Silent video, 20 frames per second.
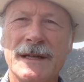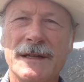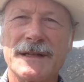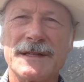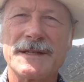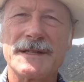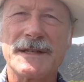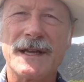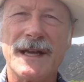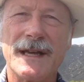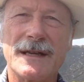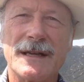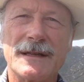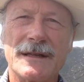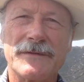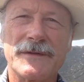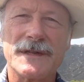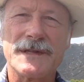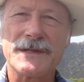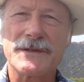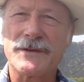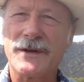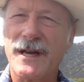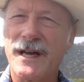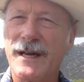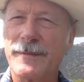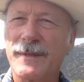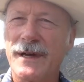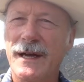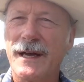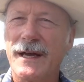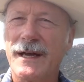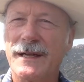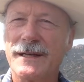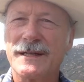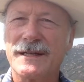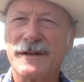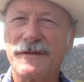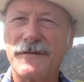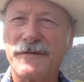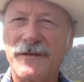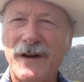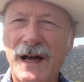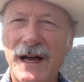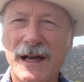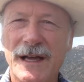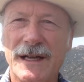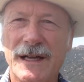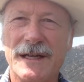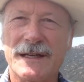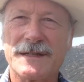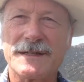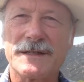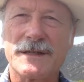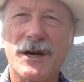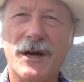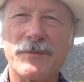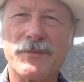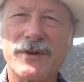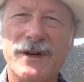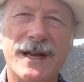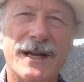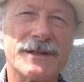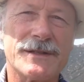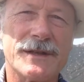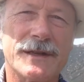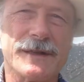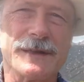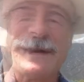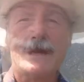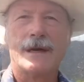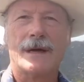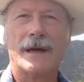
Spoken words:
The scale of this crime defies comprehension.